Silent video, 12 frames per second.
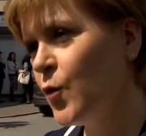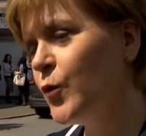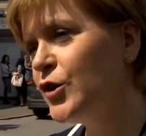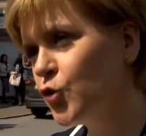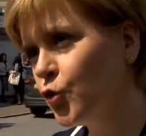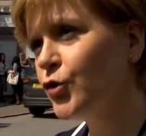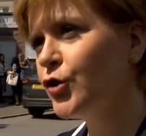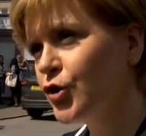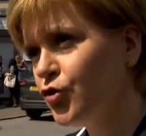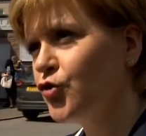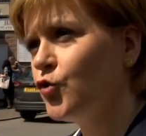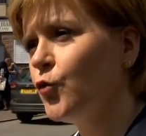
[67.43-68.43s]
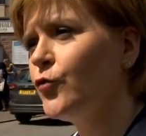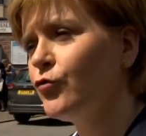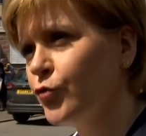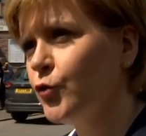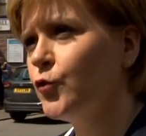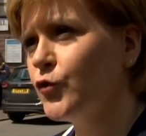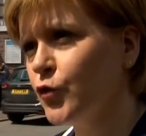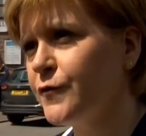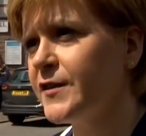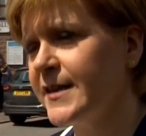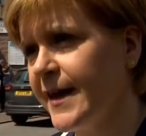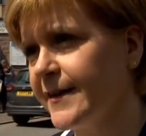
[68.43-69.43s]
we don't control the rules
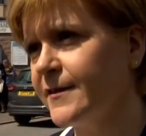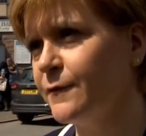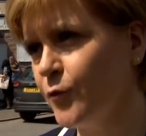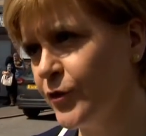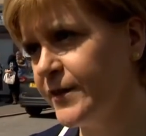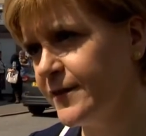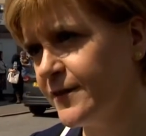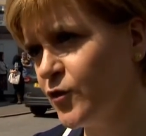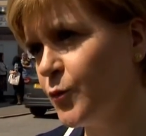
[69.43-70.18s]
over tax avoidance.